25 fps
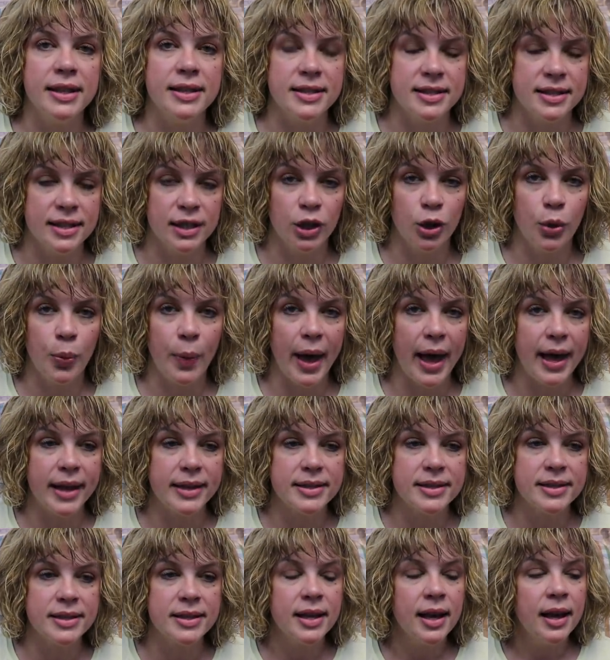and
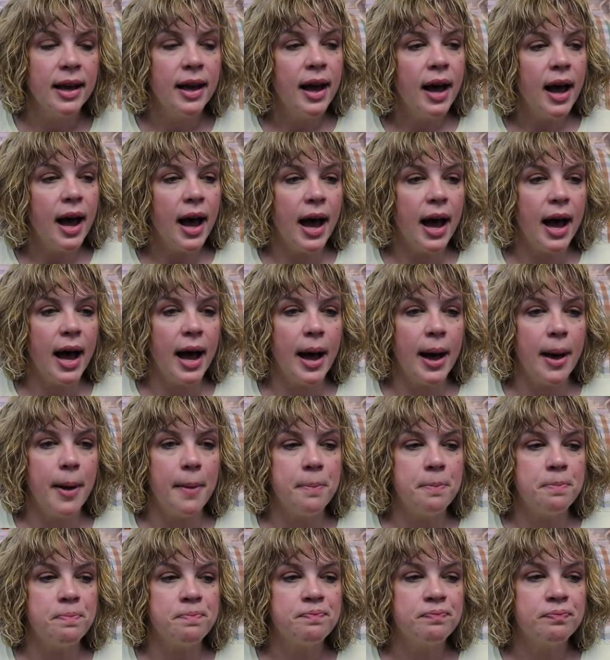silhouettes.
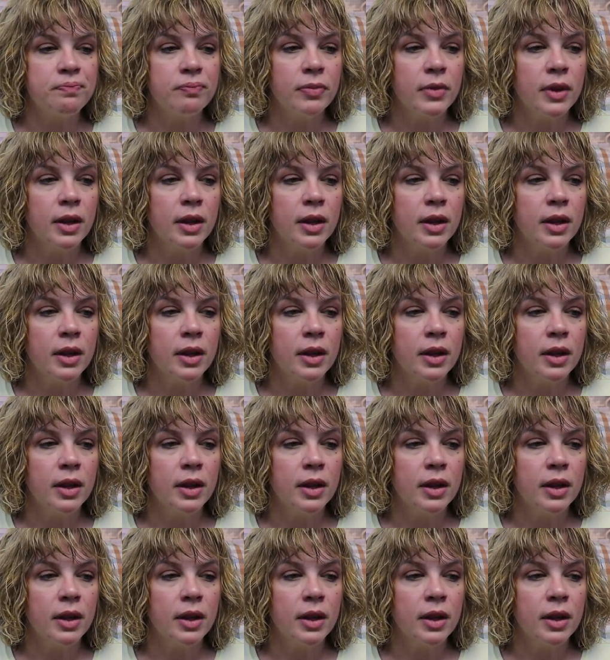Um,